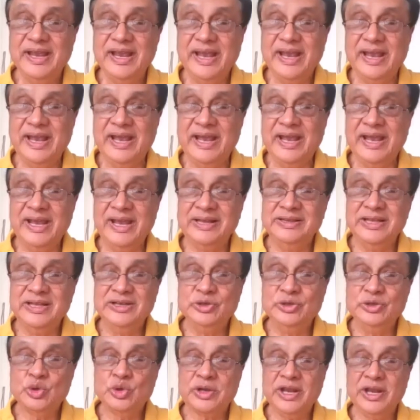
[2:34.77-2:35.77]
And
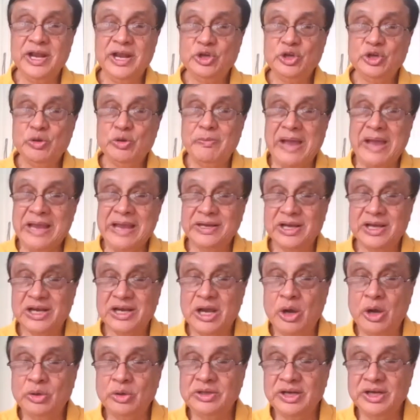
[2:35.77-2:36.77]
then you connect your bank
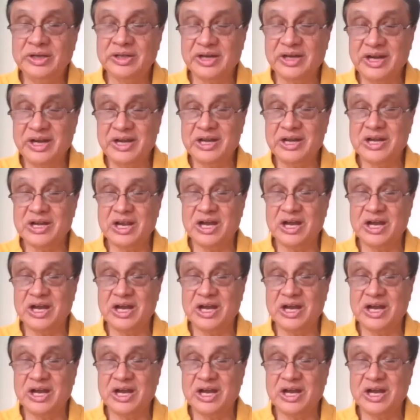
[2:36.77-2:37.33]
account and credit